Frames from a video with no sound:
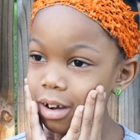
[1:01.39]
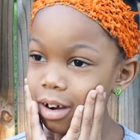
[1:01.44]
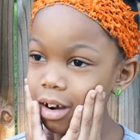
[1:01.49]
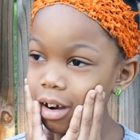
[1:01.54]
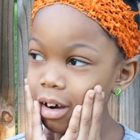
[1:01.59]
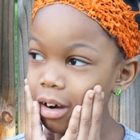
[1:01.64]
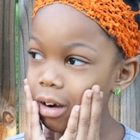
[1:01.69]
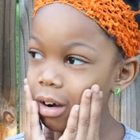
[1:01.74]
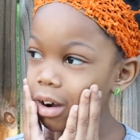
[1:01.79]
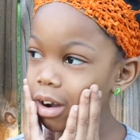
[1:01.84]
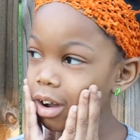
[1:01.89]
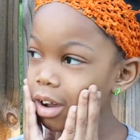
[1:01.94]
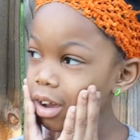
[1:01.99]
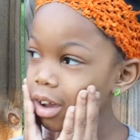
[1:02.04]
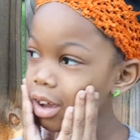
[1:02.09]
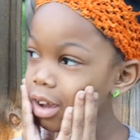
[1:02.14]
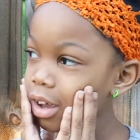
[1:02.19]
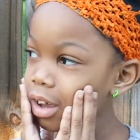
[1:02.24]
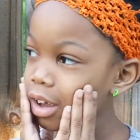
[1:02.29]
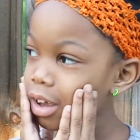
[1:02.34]
or
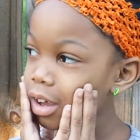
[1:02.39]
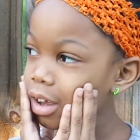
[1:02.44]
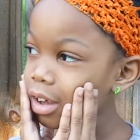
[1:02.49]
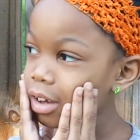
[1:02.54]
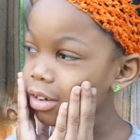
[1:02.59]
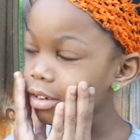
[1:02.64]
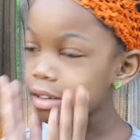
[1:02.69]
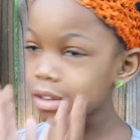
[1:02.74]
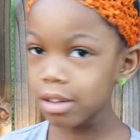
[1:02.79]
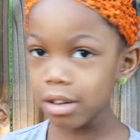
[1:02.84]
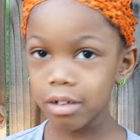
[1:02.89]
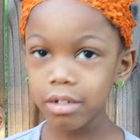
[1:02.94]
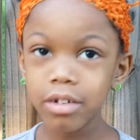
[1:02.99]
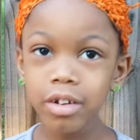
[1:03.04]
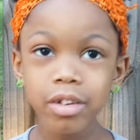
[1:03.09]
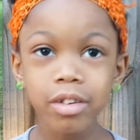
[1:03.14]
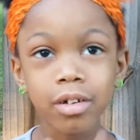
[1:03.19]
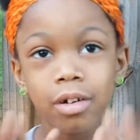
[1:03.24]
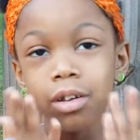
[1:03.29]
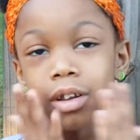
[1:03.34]

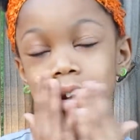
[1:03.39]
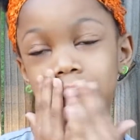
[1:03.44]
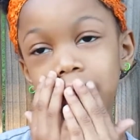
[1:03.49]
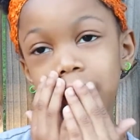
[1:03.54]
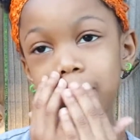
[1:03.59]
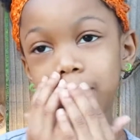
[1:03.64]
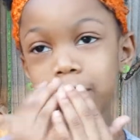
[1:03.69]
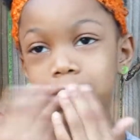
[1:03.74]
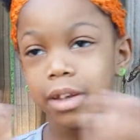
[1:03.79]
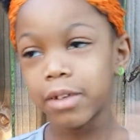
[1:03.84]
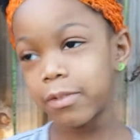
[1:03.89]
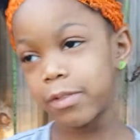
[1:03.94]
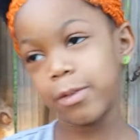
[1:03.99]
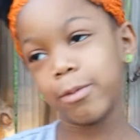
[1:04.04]
just on the lips if you